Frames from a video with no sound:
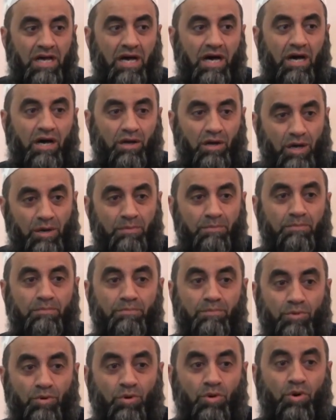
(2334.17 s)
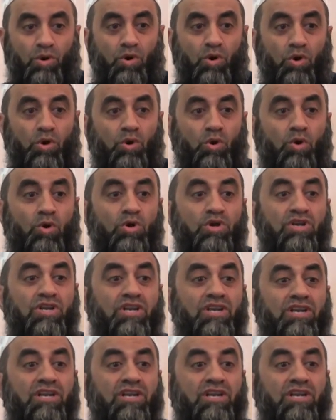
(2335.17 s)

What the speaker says: Rabbuhunna.